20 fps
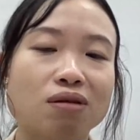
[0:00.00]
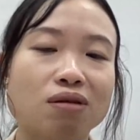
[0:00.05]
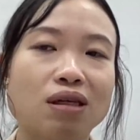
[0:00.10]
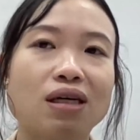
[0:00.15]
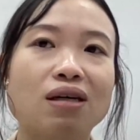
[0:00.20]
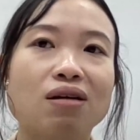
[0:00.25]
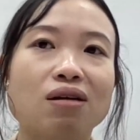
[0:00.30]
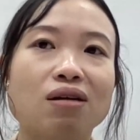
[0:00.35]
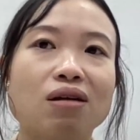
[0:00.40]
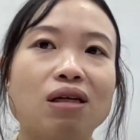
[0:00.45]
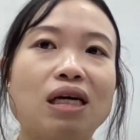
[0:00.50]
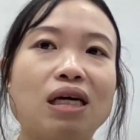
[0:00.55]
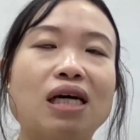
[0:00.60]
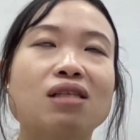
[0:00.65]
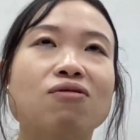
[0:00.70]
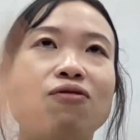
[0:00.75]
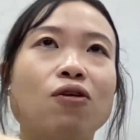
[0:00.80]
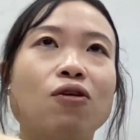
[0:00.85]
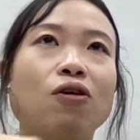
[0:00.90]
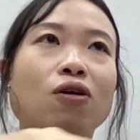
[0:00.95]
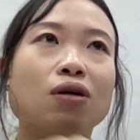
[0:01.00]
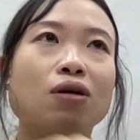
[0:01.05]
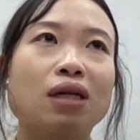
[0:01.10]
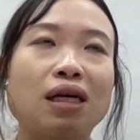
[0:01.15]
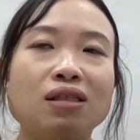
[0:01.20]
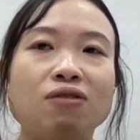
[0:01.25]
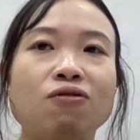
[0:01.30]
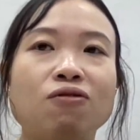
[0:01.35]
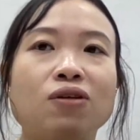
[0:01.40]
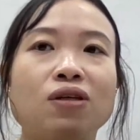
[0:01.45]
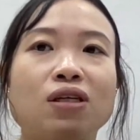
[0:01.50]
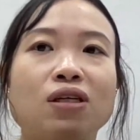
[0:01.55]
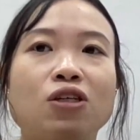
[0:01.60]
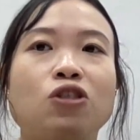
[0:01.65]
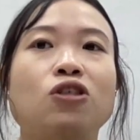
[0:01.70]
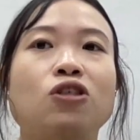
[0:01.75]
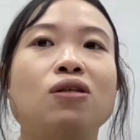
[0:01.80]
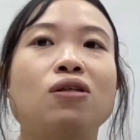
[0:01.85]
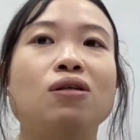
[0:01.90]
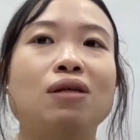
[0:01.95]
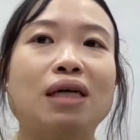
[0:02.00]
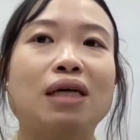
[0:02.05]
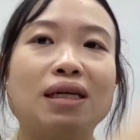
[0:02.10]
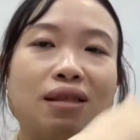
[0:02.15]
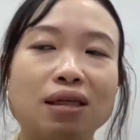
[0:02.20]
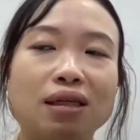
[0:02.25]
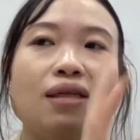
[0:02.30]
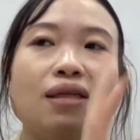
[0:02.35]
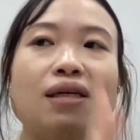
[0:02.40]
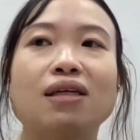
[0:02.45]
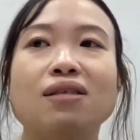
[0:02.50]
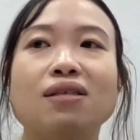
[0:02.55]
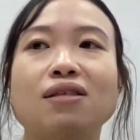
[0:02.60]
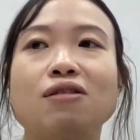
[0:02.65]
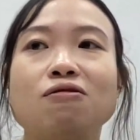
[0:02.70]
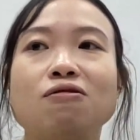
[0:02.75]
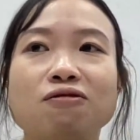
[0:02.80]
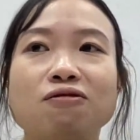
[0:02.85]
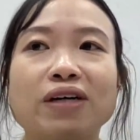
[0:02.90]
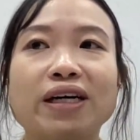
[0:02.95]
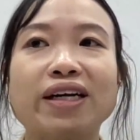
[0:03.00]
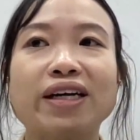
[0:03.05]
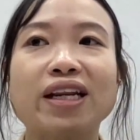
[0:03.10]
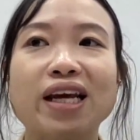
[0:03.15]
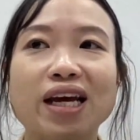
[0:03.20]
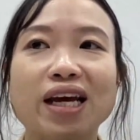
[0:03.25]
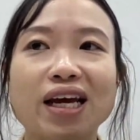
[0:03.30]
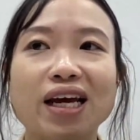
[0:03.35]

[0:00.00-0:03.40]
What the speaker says: Yeah. As for classification, I think they are still fine.